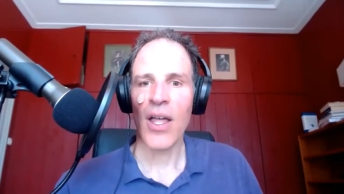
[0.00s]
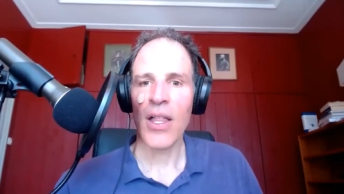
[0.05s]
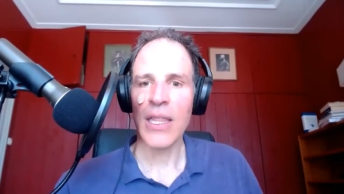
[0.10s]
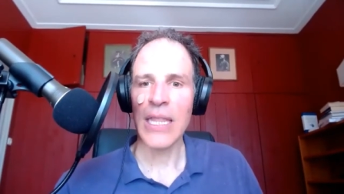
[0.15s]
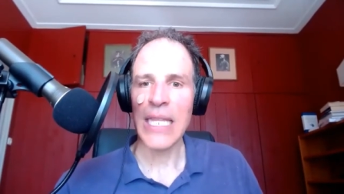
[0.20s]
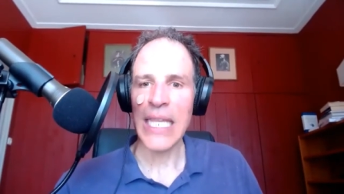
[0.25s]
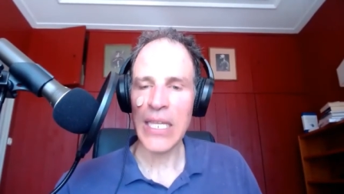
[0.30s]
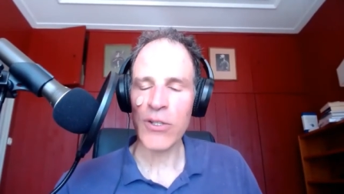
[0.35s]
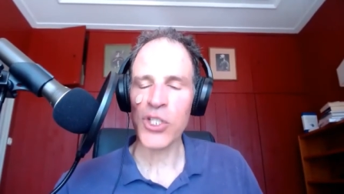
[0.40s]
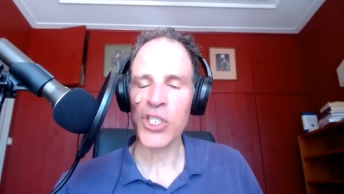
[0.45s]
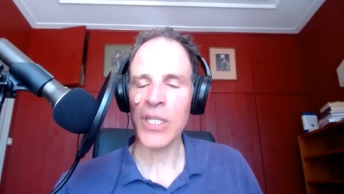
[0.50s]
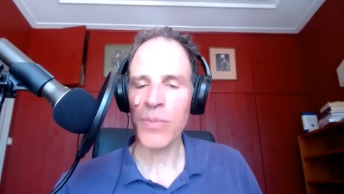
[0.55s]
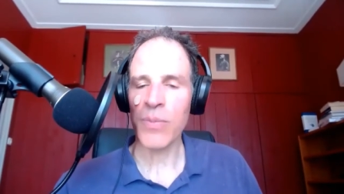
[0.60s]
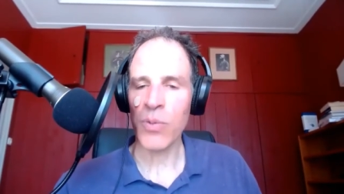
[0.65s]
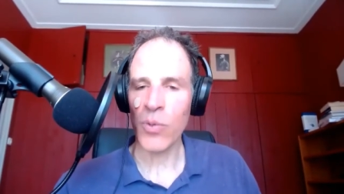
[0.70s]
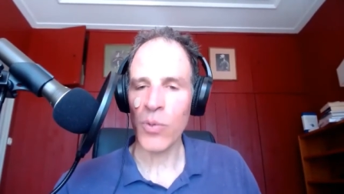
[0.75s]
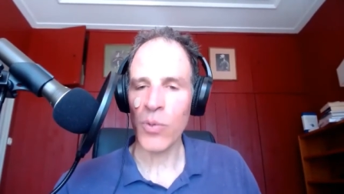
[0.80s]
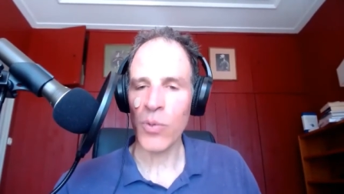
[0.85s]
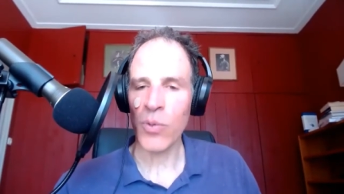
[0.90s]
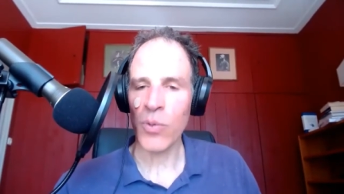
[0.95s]
leadership
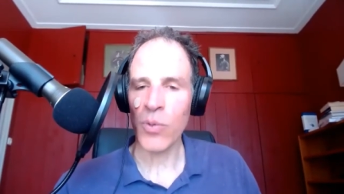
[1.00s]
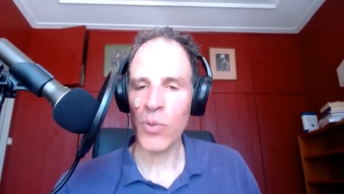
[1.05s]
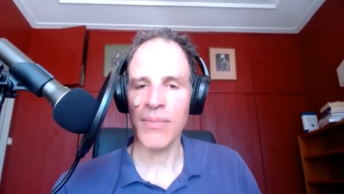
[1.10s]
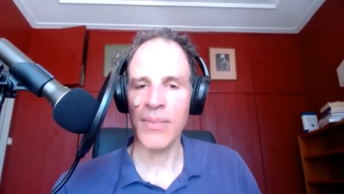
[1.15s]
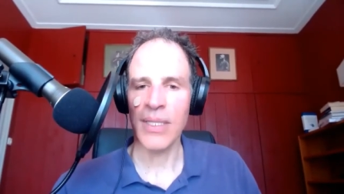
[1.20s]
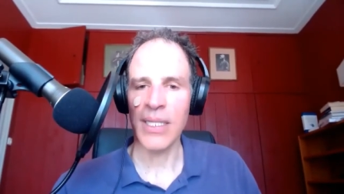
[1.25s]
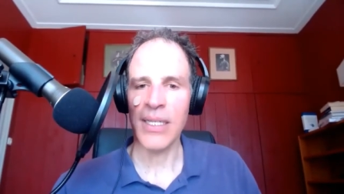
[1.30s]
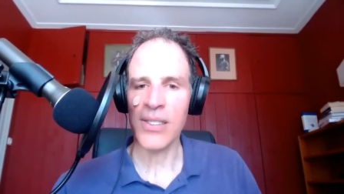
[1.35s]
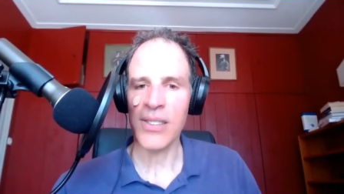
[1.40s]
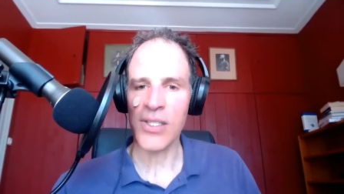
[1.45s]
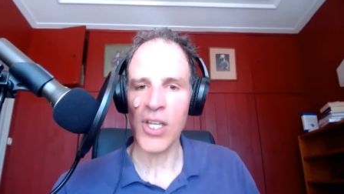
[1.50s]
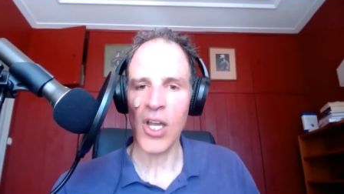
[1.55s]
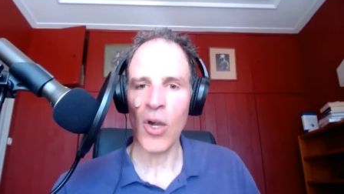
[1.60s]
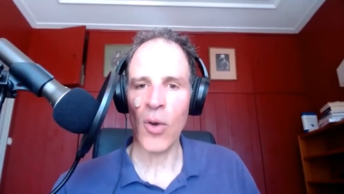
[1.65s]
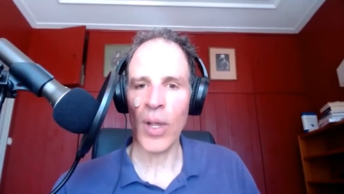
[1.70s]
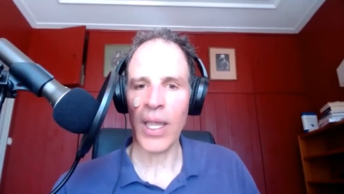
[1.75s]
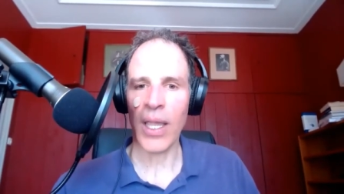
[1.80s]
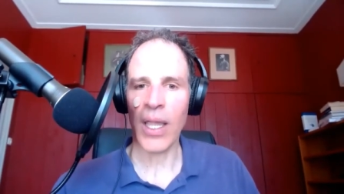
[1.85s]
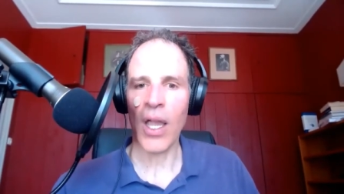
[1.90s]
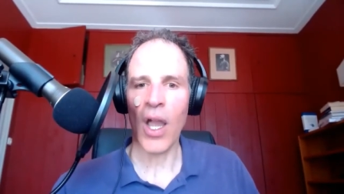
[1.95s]
wisdom is
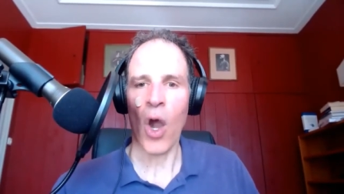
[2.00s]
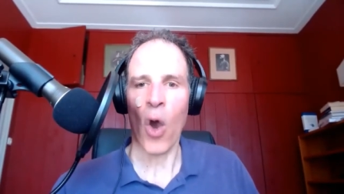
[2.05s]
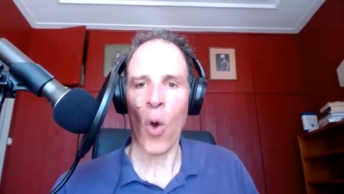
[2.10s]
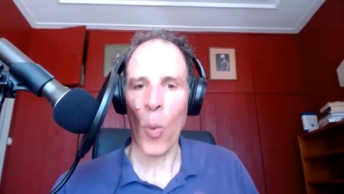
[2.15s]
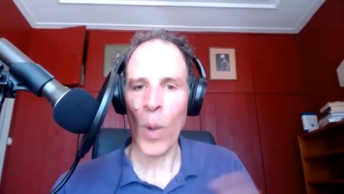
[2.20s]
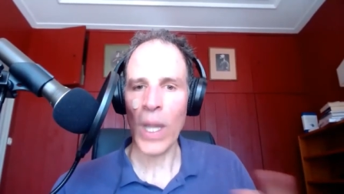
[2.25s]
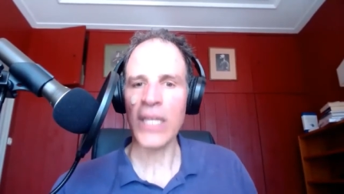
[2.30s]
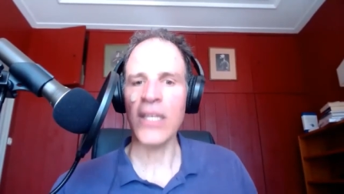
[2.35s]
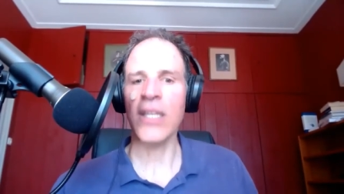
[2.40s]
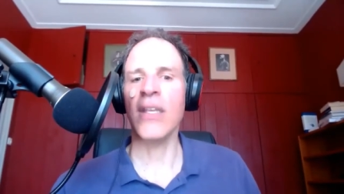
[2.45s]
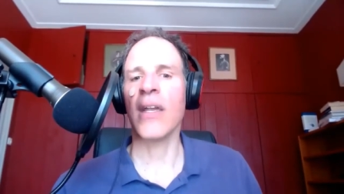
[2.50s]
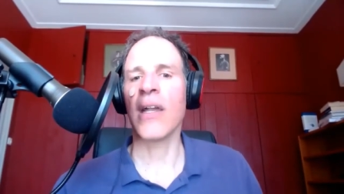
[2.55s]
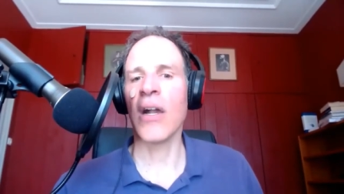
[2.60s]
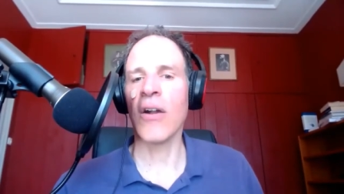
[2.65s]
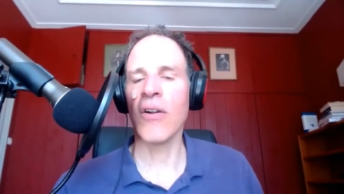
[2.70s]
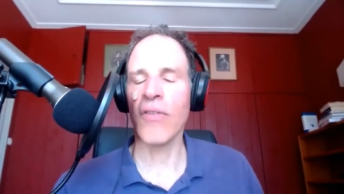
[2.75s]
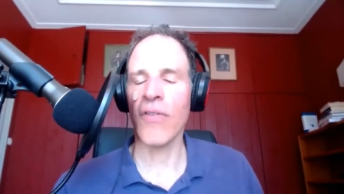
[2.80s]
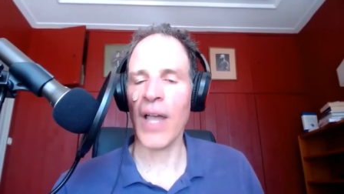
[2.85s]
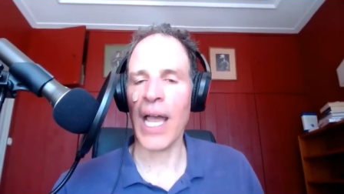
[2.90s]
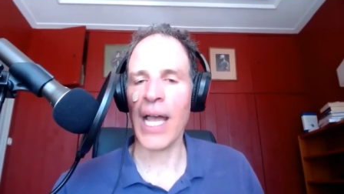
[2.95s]
knowing when do you
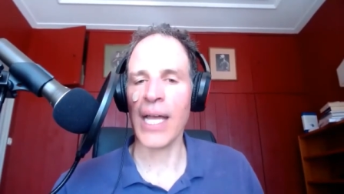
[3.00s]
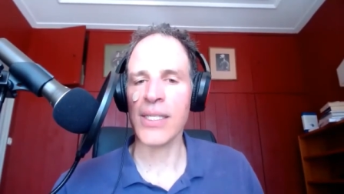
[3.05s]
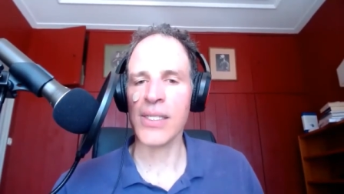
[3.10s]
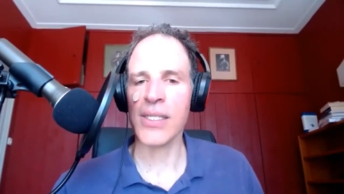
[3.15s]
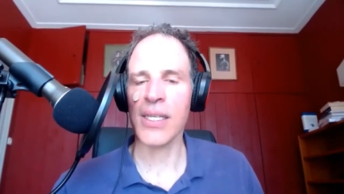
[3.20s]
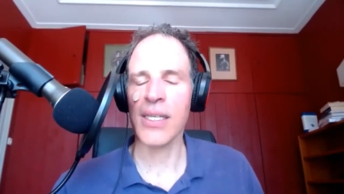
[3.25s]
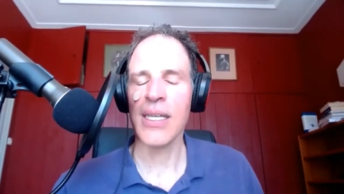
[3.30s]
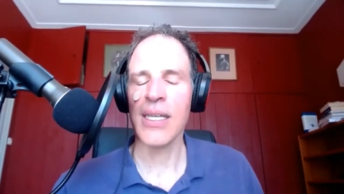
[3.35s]
go fast